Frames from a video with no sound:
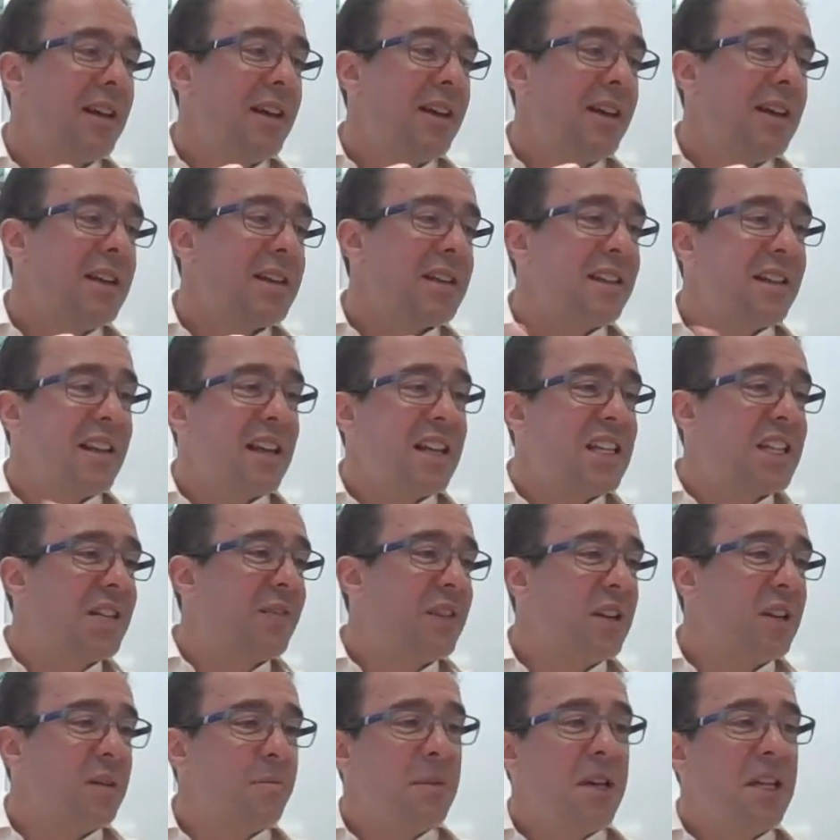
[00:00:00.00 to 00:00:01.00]
It's less
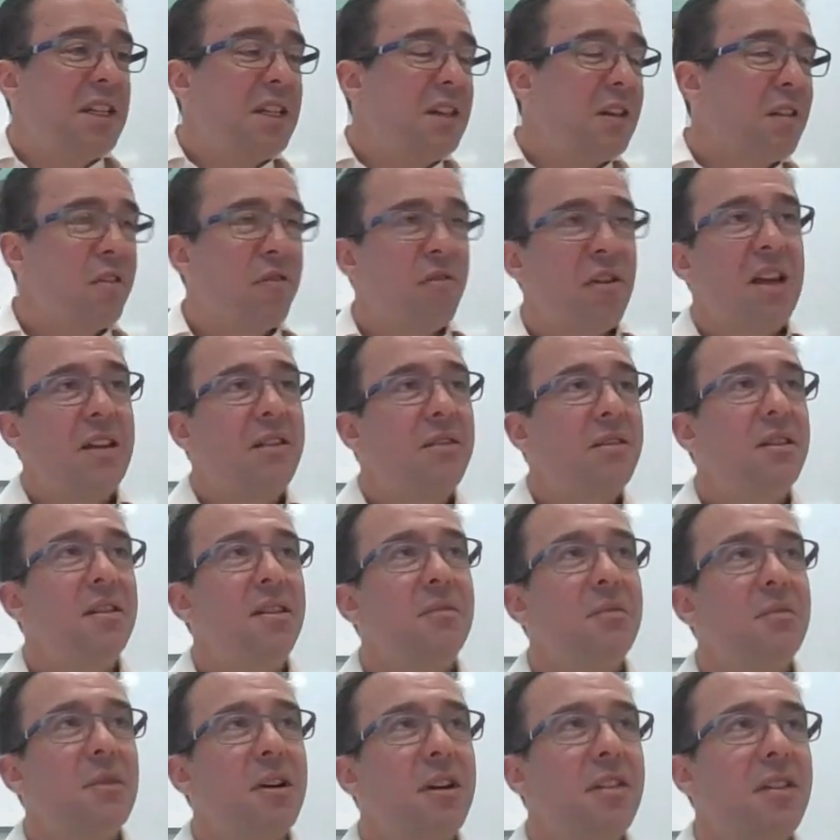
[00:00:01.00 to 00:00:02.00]
of an immediate threat than
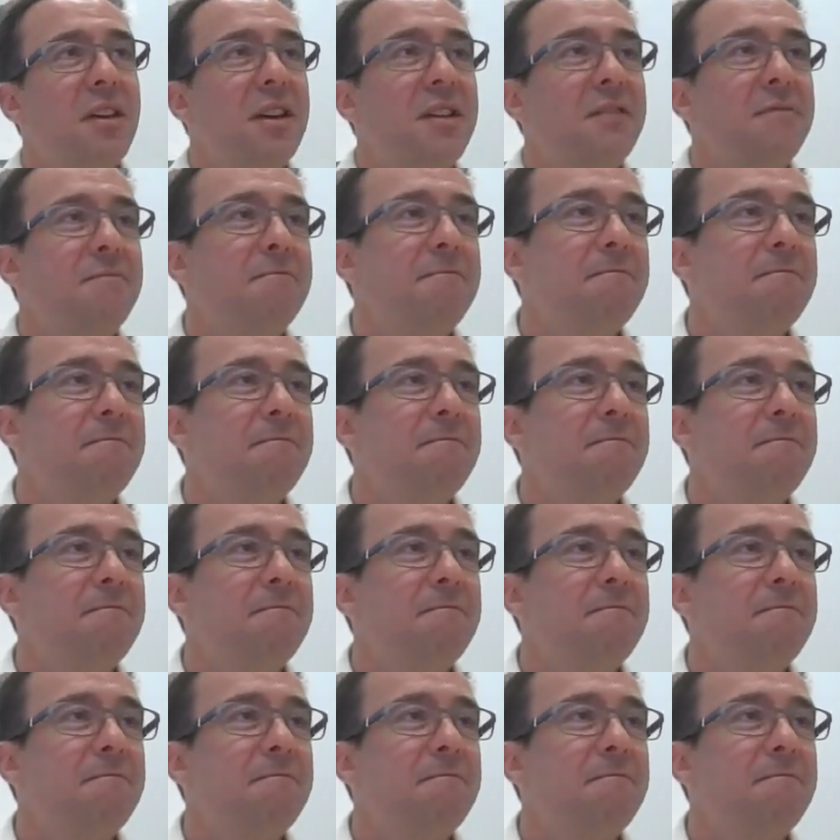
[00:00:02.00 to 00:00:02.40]
you might think.